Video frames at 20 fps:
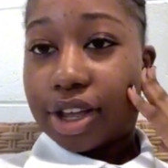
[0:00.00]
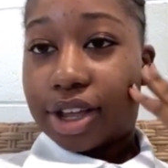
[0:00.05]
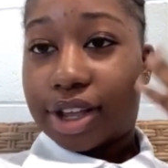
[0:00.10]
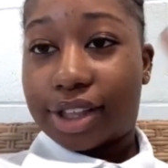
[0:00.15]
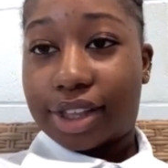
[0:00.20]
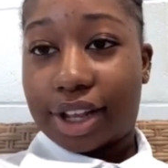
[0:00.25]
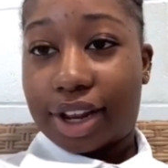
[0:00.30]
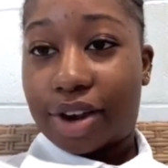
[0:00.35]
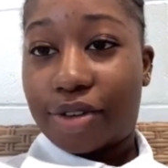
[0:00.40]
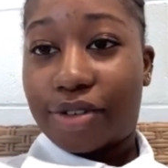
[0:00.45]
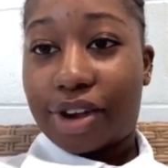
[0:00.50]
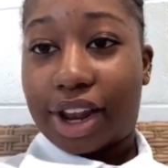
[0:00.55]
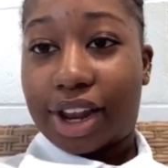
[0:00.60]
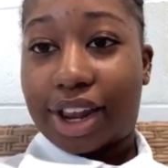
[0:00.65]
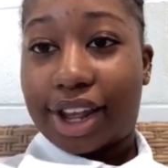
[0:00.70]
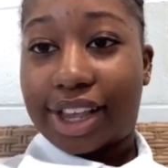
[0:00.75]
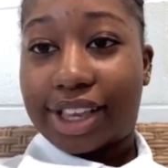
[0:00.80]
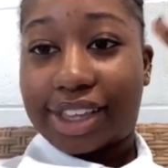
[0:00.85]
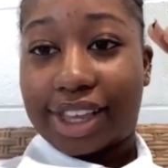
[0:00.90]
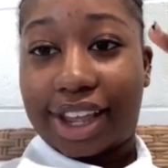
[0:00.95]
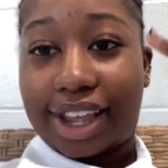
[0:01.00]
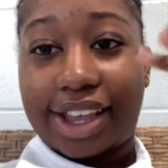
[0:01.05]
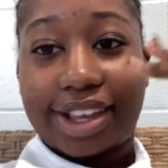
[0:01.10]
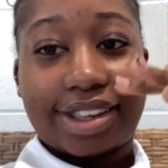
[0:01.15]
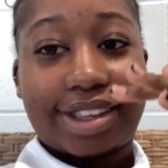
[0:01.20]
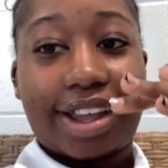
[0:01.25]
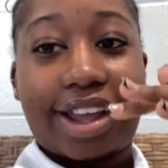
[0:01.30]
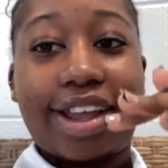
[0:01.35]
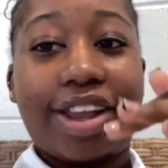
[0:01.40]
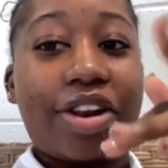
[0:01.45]
then I realize like it's
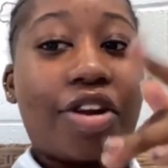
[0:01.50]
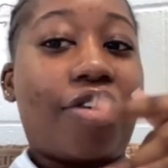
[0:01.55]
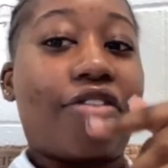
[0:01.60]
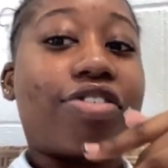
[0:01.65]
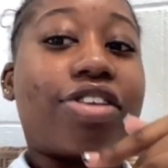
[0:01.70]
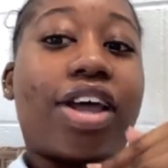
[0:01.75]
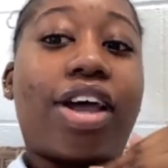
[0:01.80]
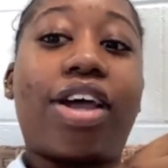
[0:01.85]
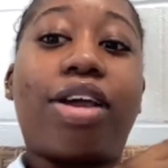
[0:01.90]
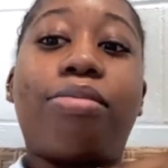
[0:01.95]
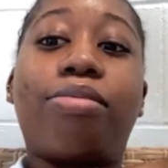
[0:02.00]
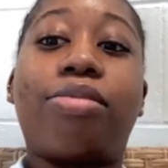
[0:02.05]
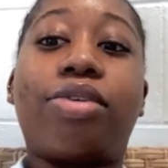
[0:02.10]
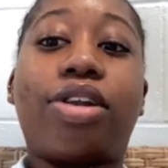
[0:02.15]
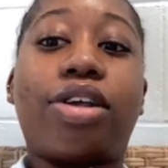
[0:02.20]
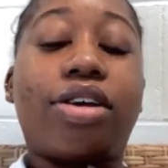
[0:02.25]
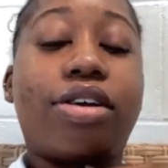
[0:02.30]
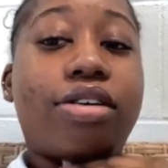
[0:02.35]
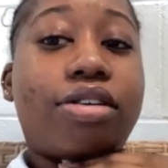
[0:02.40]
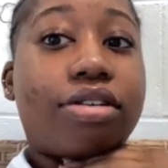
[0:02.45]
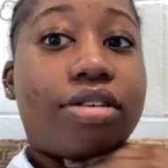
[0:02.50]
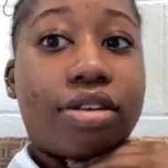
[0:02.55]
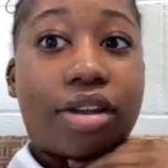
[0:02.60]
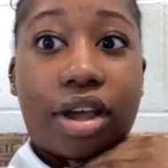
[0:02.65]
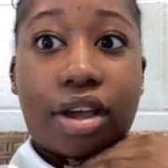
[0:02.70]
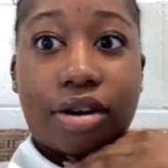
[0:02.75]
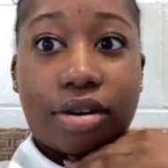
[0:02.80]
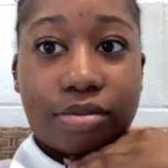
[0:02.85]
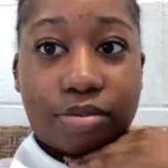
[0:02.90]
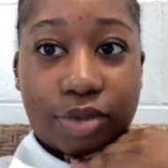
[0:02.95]
not enough time, but like
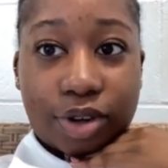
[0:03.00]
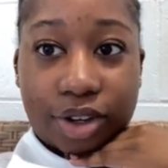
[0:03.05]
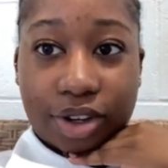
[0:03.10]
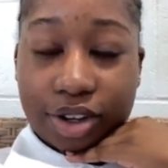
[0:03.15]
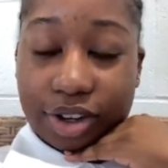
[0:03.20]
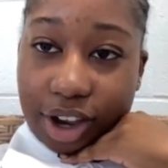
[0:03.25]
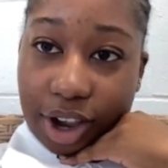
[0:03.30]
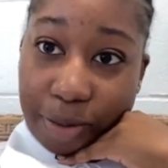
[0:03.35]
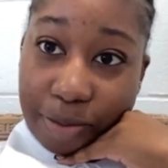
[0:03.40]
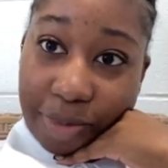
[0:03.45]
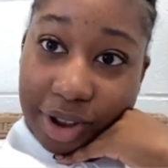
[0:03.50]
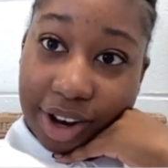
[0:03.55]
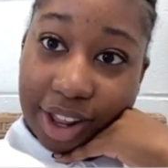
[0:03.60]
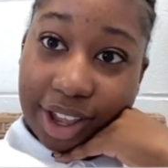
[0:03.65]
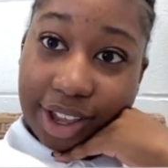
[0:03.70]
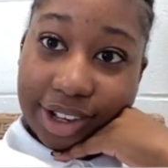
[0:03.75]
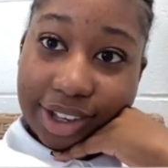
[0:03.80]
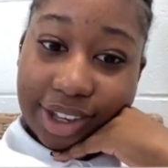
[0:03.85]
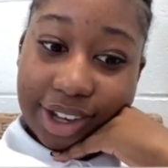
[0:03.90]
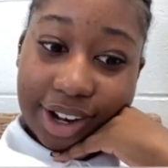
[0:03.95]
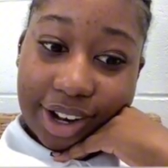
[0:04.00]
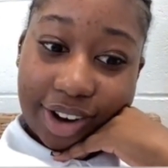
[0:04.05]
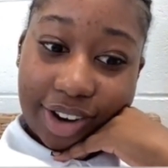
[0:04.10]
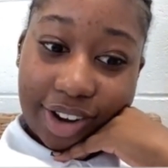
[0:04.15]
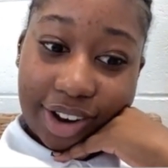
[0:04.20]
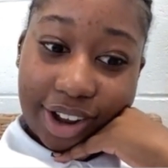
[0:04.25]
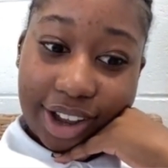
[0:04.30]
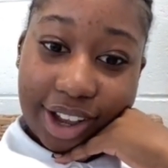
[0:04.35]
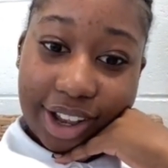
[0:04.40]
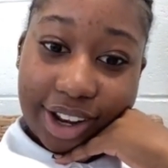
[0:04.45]
damn, like I've been here sitting
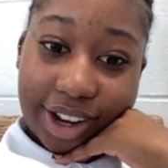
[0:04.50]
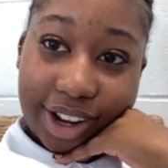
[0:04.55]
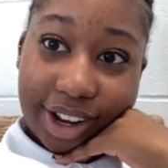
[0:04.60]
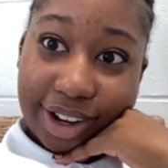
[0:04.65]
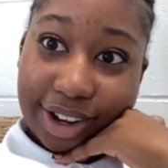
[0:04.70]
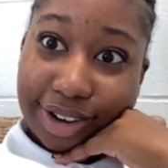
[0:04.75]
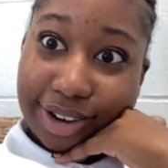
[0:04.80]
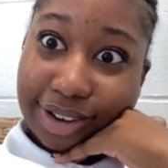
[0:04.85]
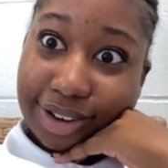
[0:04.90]
long here like